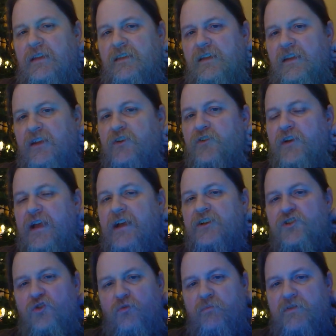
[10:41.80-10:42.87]

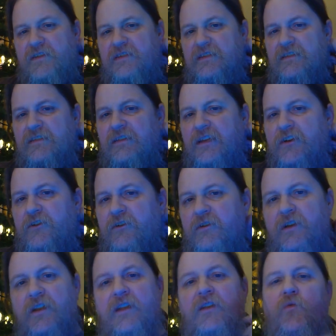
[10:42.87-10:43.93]
International Business
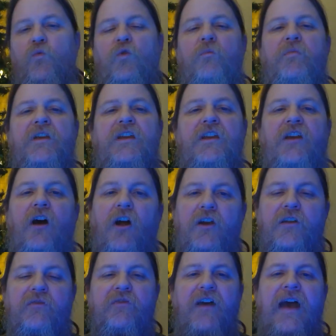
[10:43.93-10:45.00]
Letter, will be an
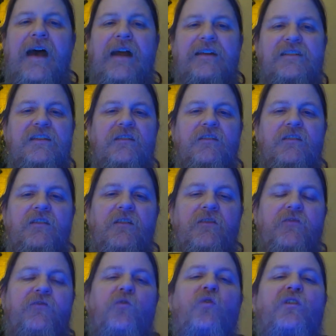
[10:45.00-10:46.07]
artifact
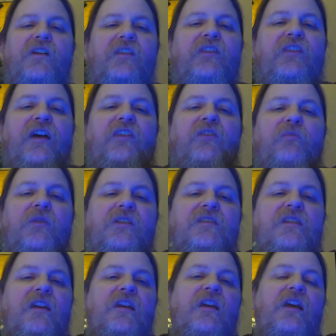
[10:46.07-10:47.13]
for
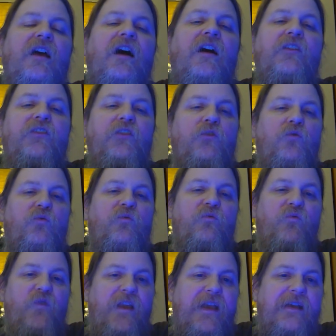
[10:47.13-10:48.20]
assessment. So
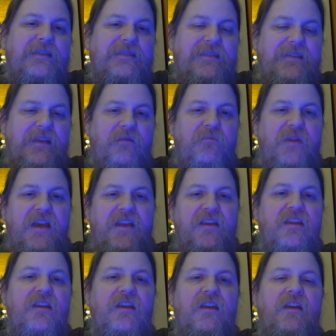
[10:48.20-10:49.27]
we at CMN